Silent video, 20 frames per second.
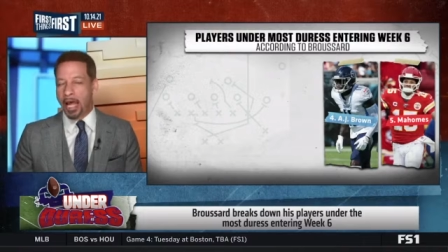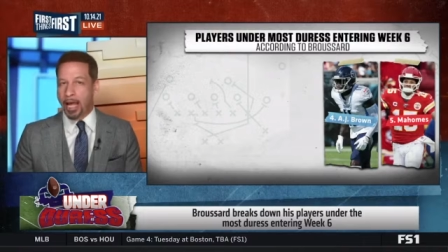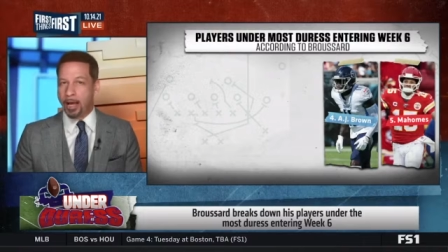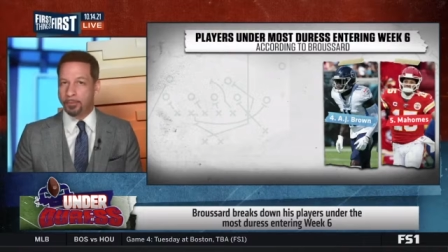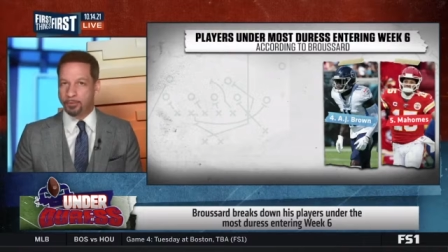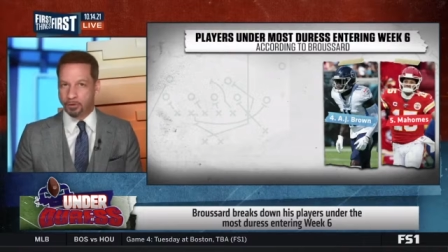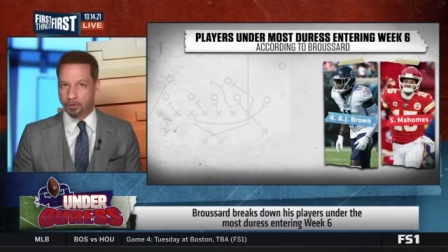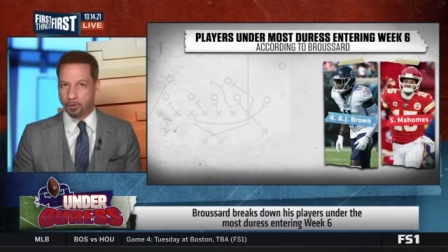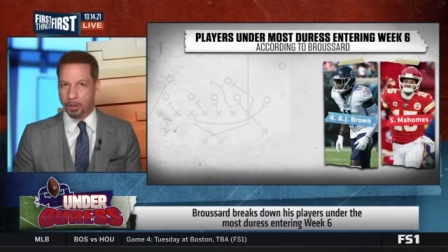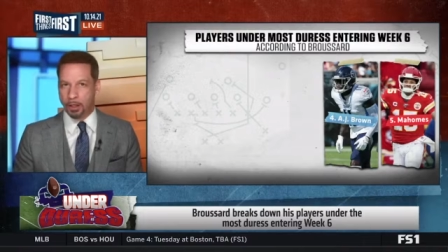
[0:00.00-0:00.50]
with a
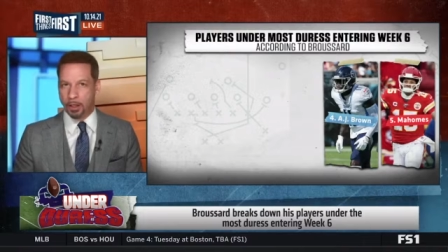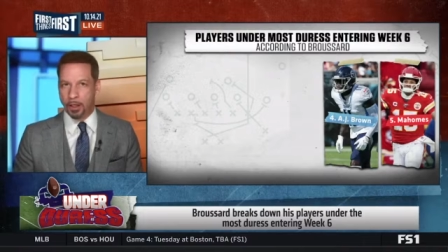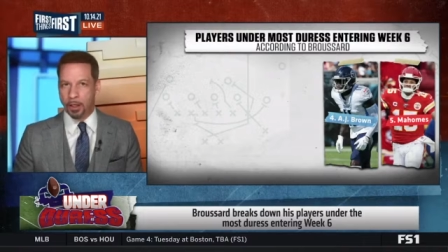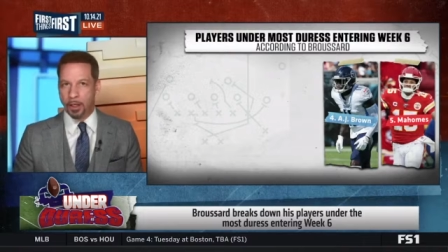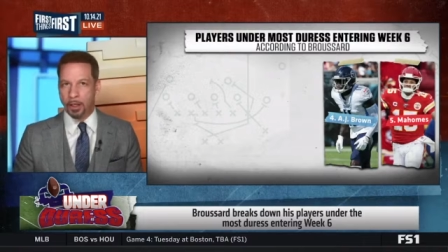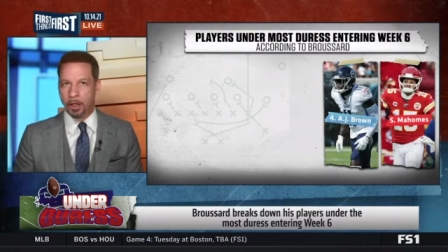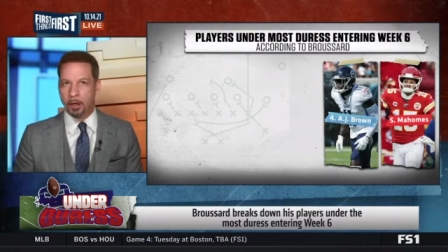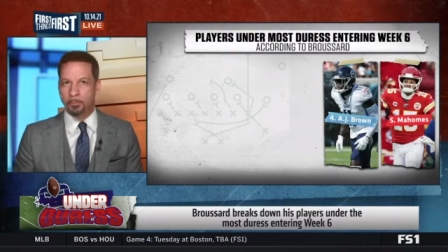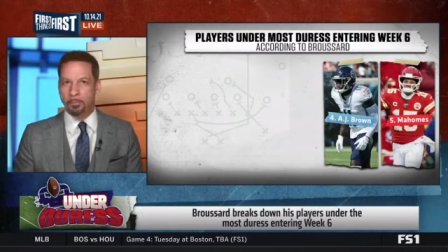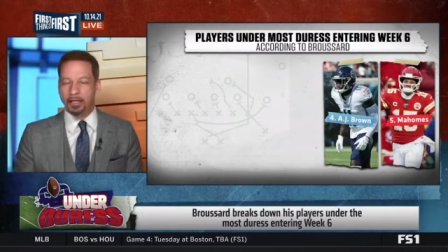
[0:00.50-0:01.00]
hamstring.
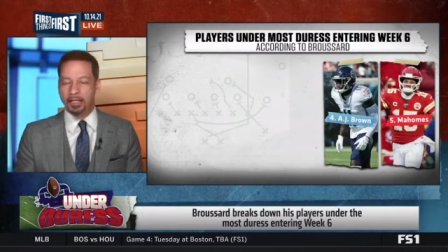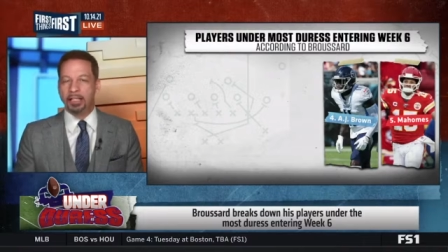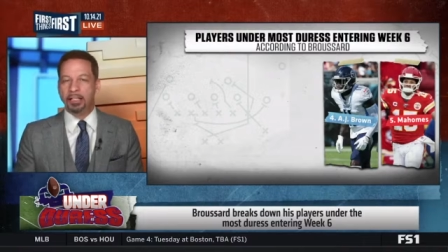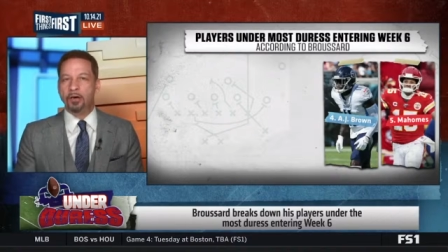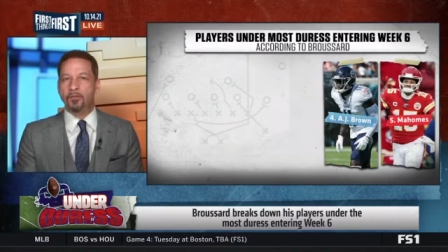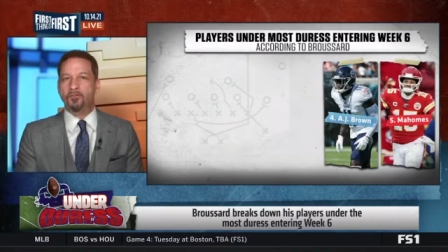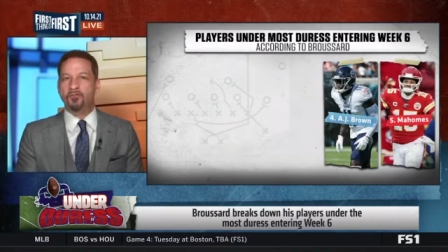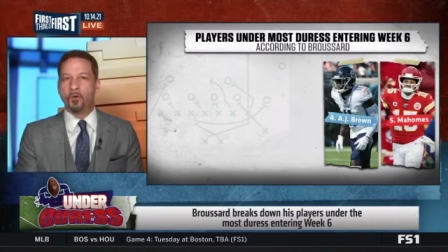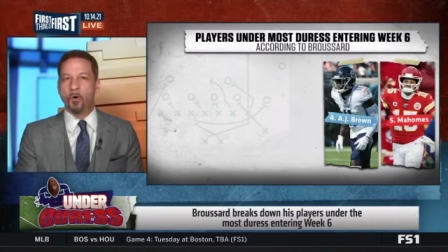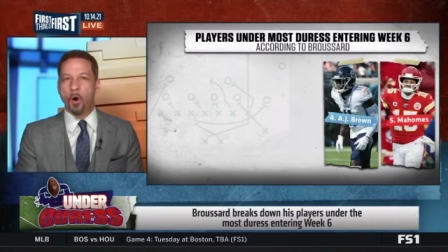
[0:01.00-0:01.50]
But
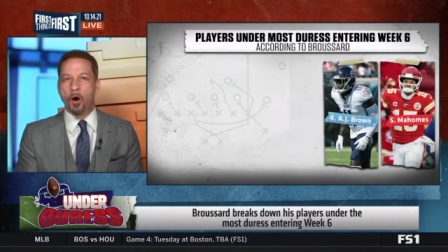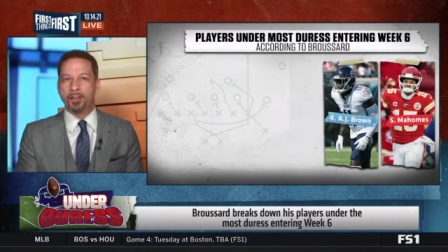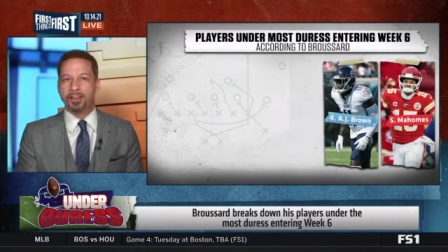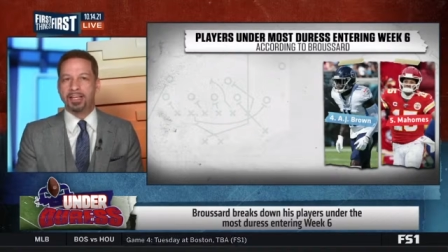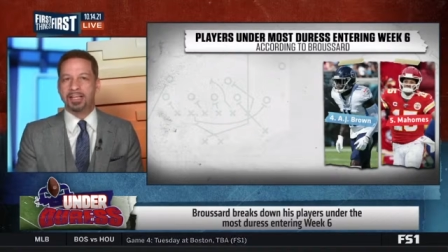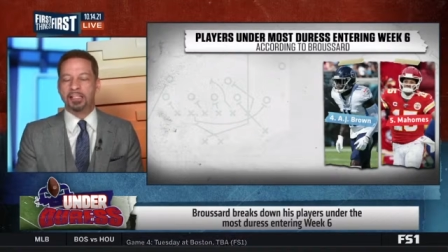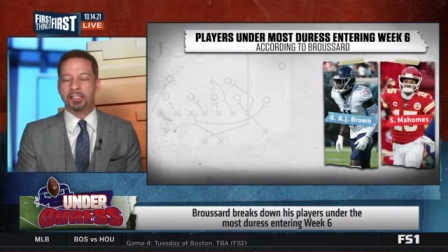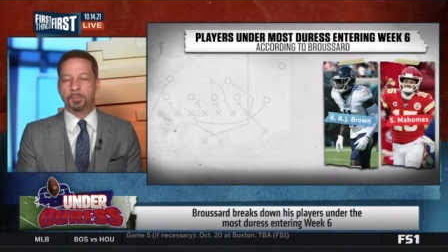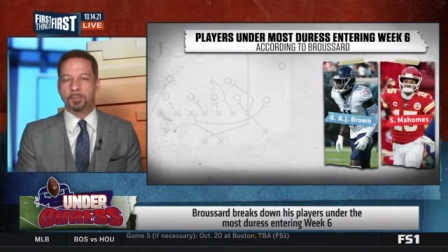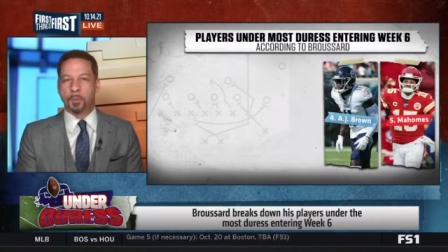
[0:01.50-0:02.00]
in the four
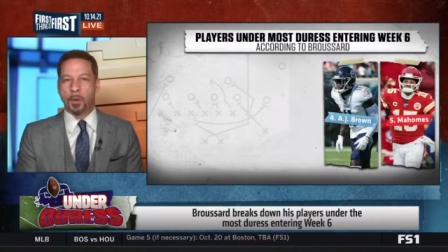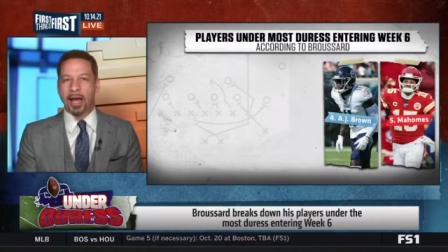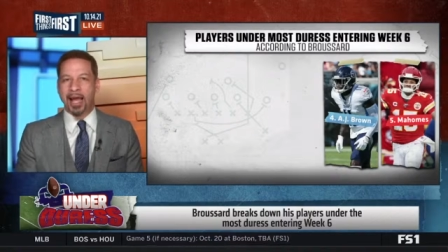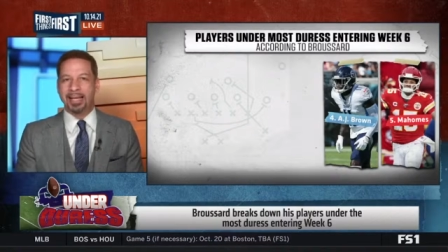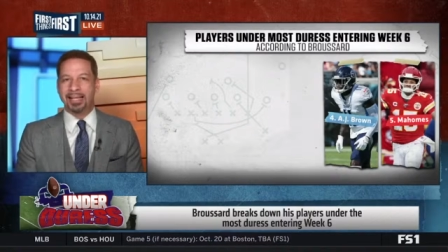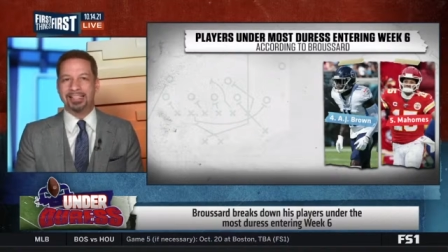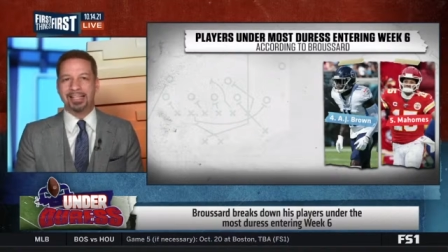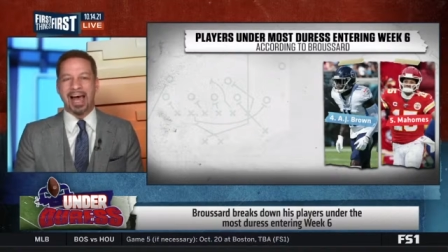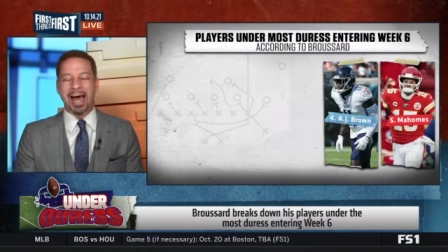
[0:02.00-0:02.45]
that he's played,